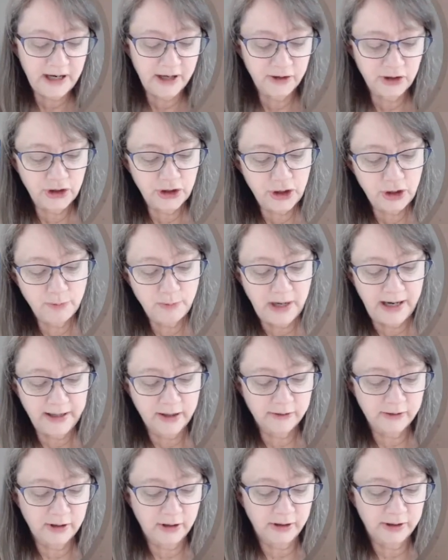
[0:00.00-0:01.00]
two
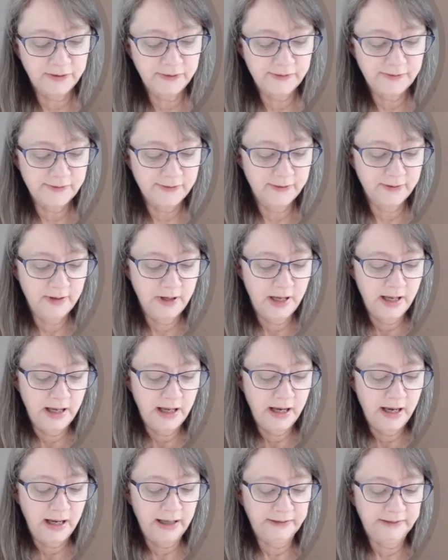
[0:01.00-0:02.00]
microns.
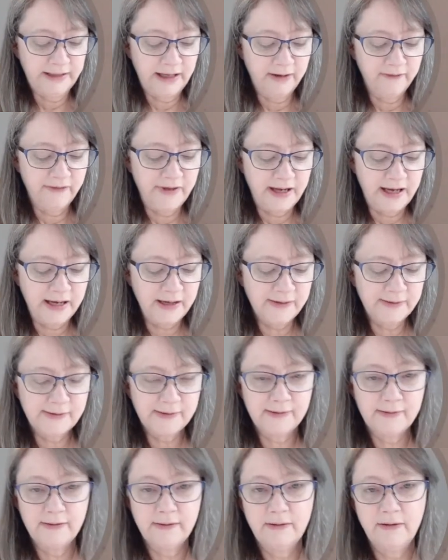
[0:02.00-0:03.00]
I love
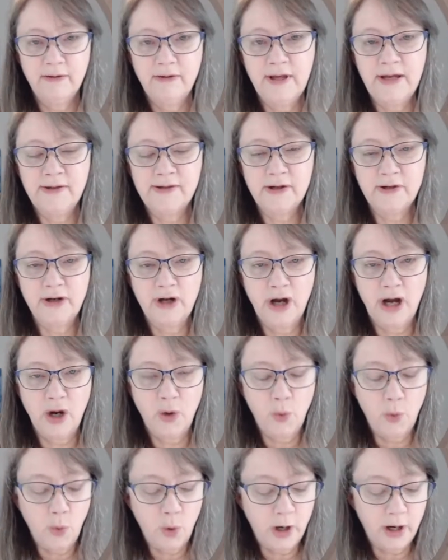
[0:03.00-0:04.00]
these. These are
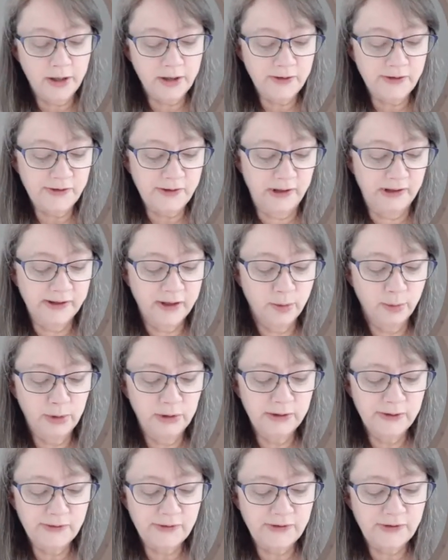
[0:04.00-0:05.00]
not water
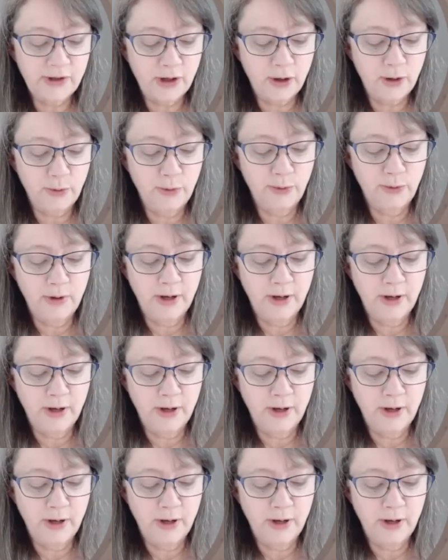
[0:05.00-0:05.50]
soluble, so